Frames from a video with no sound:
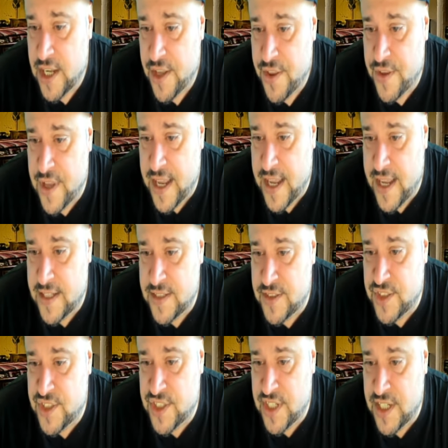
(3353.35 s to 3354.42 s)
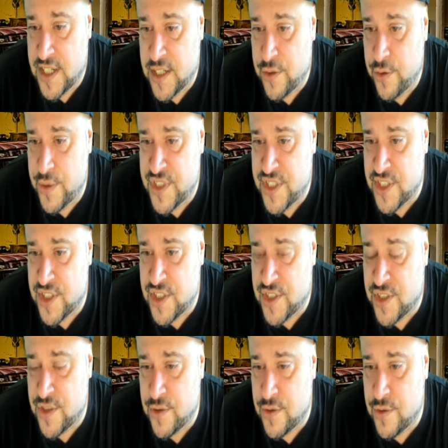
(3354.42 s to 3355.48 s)
and who is this?
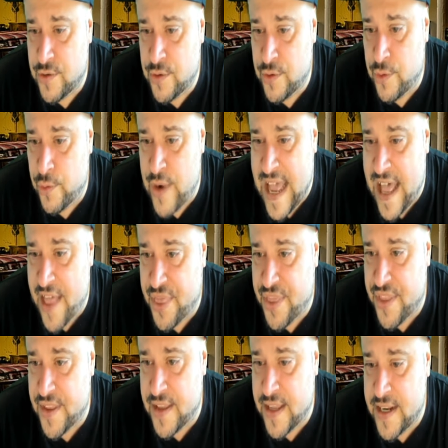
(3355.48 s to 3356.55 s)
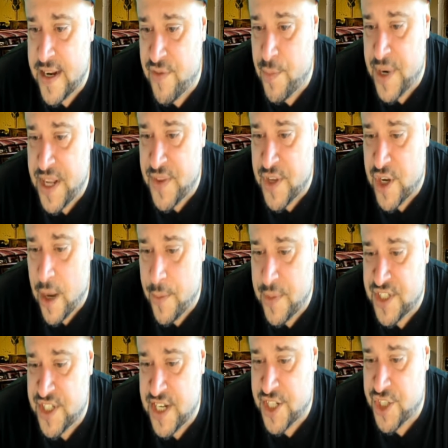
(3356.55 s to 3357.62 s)
Wrath, and everybody in the comments
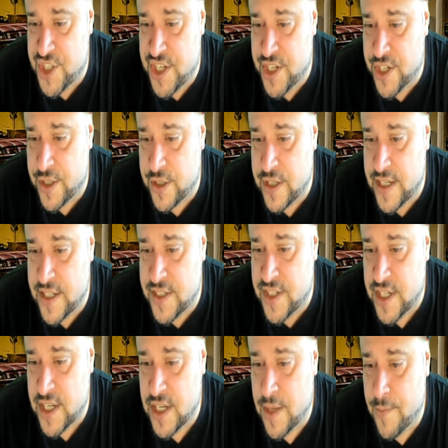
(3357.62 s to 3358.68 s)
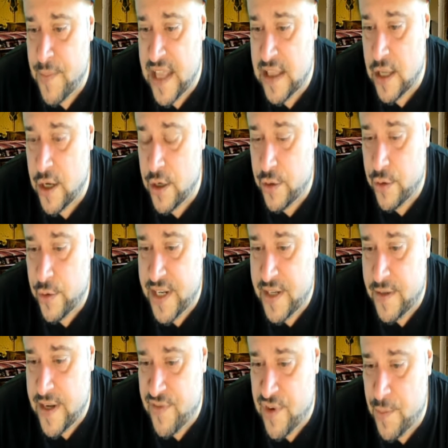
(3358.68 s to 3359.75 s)
section here, and Mello, and
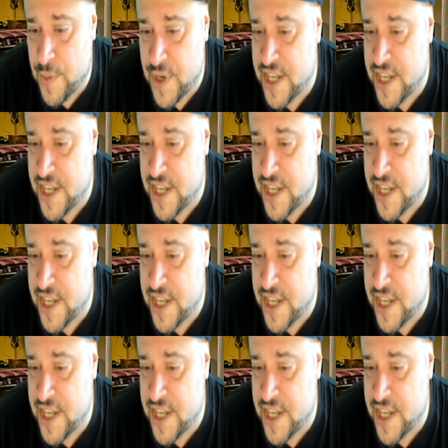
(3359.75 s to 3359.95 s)
everybody